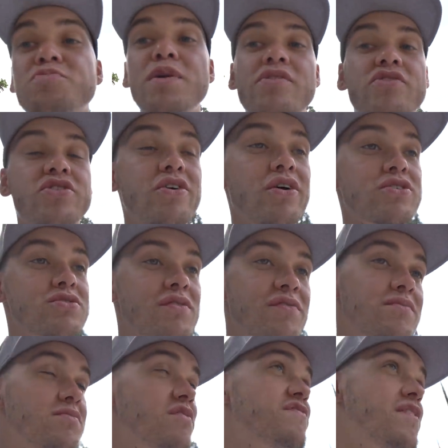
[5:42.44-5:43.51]
split the dogs up
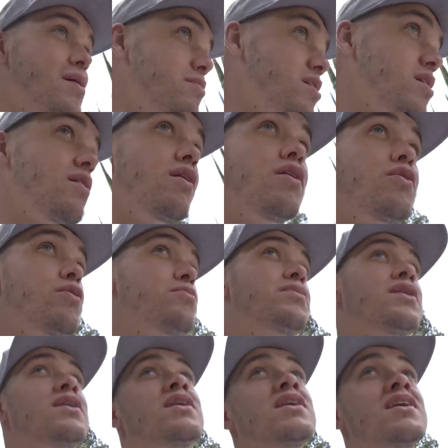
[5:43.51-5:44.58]
from the family at
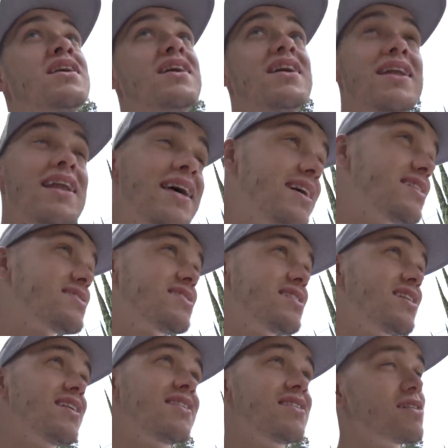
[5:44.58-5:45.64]
home,
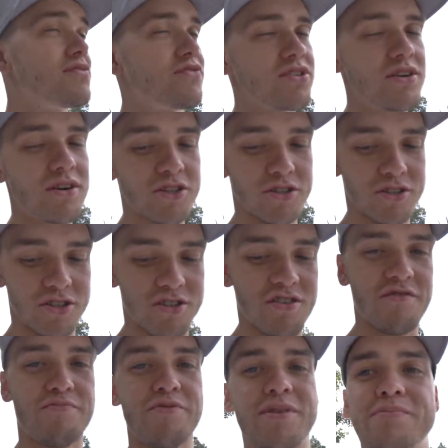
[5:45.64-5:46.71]
Lacey and the other dogs and
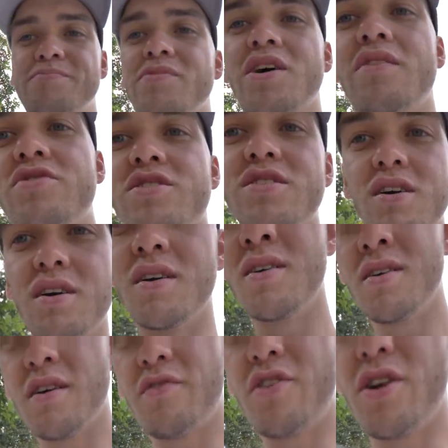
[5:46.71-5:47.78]
stuff, but obviously,
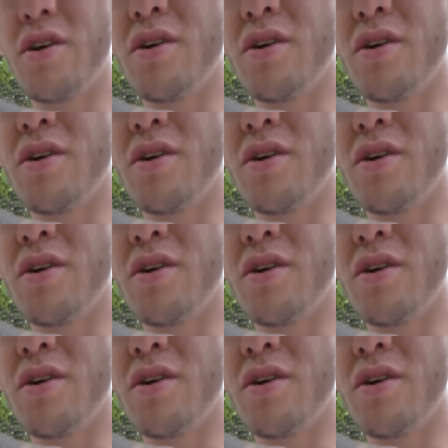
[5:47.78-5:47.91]
if you